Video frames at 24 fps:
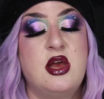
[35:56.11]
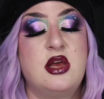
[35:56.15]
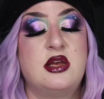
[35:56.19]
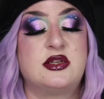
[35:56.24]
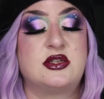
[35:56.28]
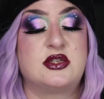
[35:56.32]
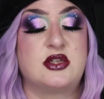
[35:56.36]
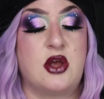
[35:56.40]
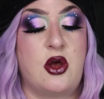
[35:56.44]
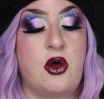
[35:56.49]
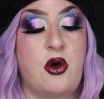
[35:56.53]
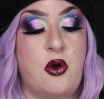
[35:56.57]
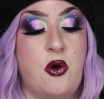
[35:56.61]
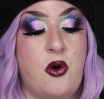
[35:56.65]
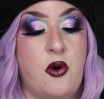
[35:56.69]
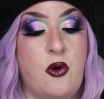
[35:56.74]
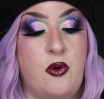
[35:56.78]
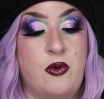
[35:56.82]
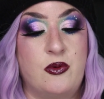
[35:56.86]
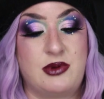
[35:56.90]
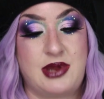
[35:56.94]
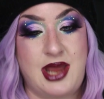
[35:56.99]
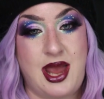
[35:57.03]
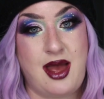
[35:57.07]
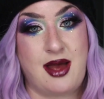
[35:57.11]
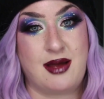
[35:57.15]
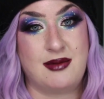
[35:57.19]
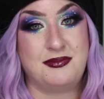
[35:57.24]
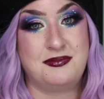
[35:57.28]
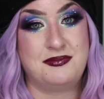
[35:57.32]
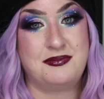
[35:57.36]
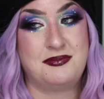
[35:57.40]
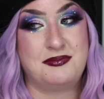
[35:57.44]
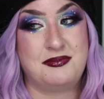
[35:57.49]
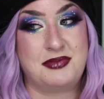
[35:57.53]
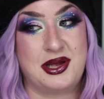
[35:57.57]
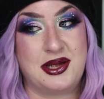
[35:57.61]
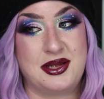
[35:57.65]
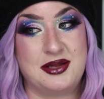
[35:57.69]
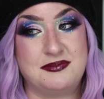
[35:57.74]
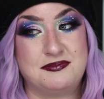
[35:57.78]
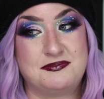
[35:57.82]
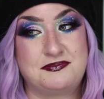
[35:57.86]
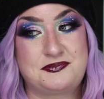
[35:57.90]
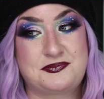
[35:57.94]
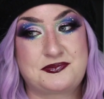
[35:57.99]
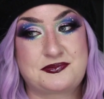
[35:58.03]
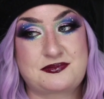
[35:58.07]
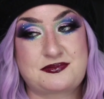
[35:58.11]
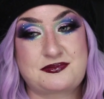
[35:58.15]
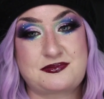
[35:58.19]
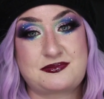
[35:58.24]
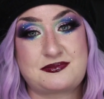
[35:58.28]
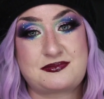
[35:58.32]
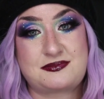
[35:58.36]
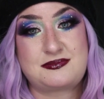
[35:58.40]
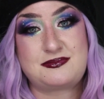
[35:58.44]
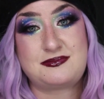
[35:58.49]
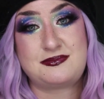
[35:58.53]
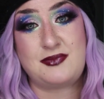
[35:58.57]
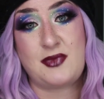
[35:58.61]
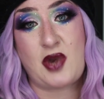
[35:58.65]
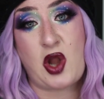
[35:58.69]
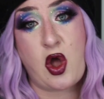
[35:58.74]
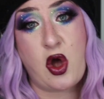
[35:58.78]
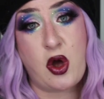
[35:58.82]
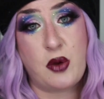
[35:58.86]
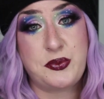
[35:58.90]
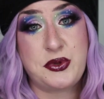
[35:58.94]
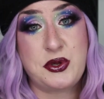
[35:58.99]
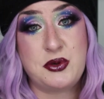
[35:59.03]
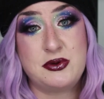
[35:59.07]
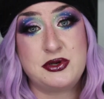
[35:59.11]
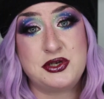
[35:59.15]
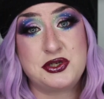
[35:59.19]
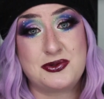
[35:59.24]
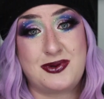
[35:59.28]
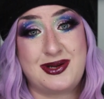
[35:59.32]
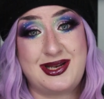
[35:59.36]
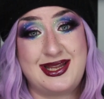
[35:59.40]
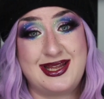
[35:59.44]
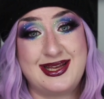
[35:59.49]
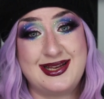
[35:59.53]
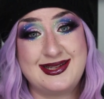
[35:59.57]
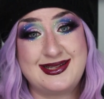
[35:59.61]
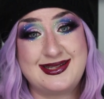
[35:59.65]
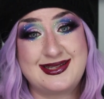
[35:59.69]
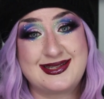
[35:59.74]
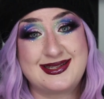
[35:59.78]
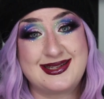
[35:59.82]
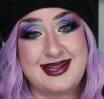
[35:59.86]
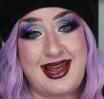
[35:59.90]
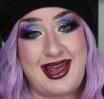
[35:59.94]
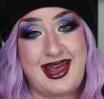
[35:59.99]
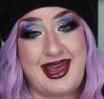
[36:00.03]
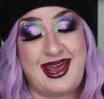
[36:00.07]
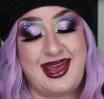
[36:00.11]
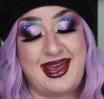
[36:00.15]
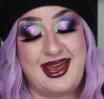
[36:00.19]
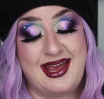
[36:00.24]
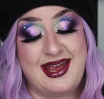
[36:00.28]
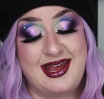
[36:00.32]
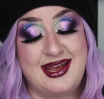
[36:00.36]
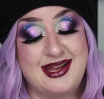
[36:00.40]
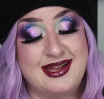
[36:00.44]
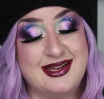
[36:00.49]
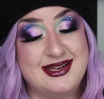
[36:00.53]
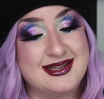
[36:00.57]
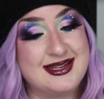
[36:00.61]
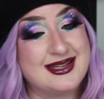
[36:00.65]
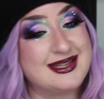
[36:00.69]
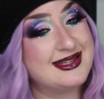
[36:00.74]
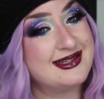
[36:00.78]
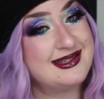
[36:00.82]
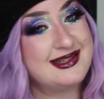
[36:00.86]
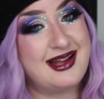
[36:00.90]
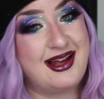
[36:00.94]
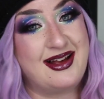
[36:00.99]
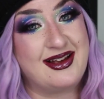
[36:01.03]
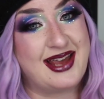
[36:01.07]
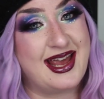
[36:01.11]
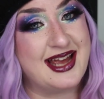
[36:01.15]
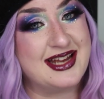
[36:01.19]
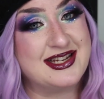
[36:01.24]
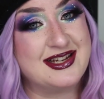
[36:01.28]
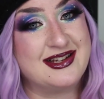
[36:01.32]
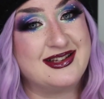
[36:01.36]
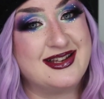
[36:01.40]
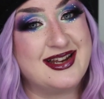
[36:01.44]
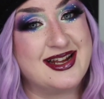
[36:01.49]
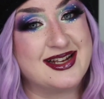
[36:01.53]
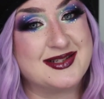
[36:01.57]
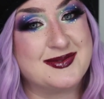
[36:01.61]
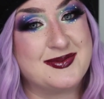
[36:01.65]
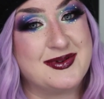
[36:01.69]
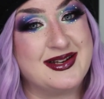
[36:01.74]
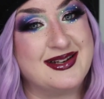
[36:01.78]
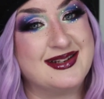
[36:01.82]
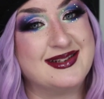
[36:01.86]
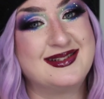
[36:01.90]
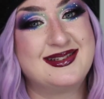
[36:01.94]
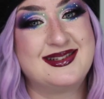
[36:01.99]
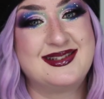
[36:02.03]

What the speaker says: So yeah, but hope you enjoyed this, and I'll catch you in the next one.